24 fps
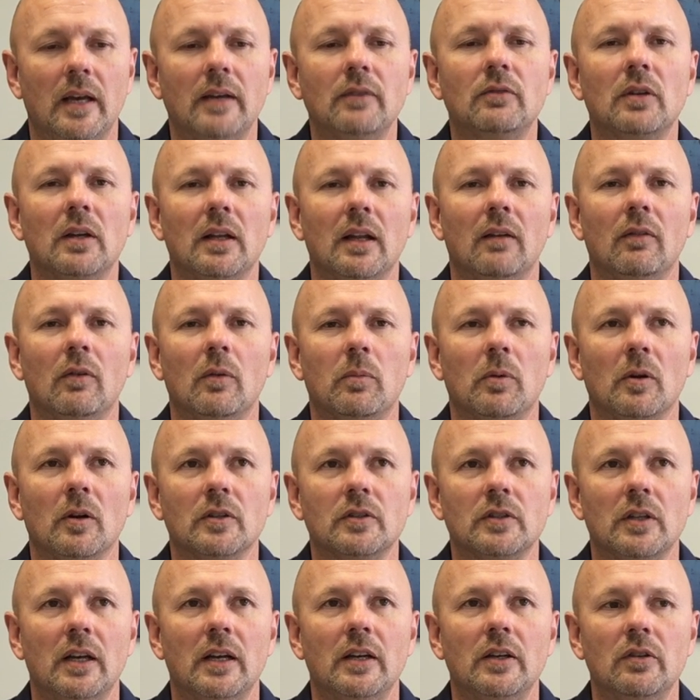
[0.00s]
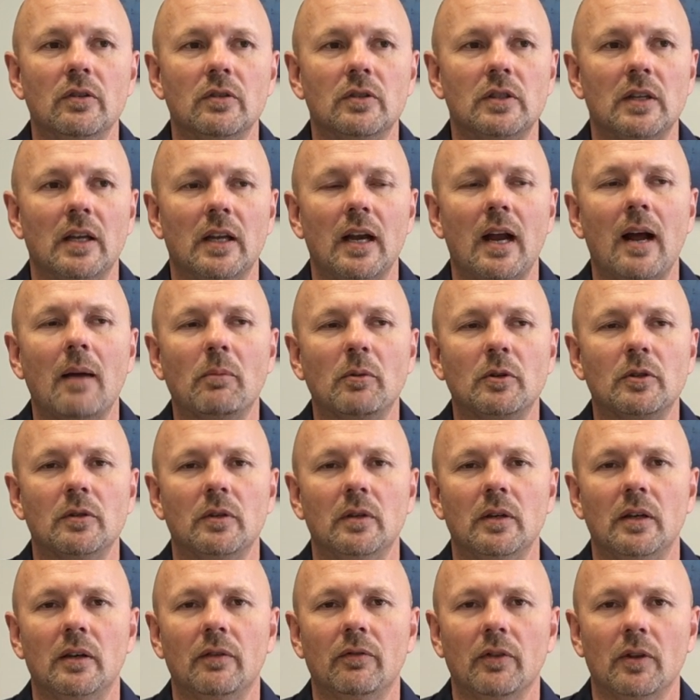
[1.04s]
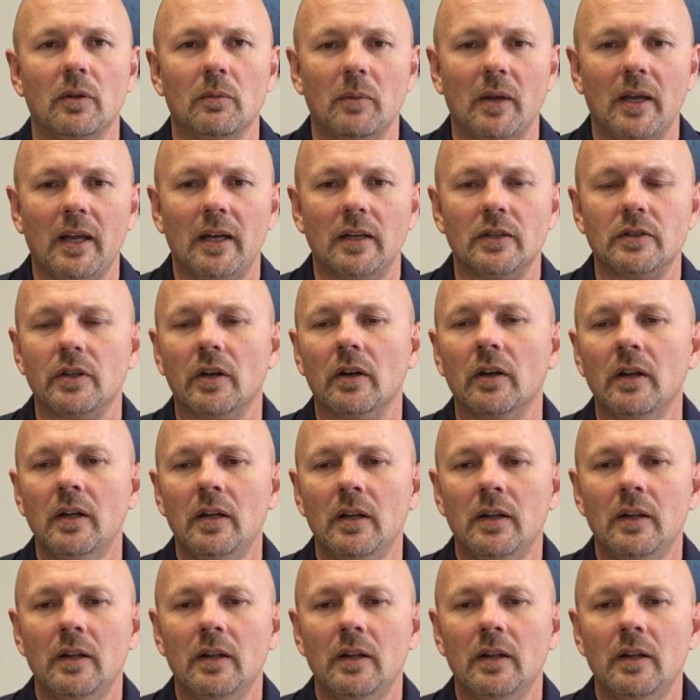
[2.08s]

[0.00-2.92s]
entry-level person and you see an opportunity for the manager,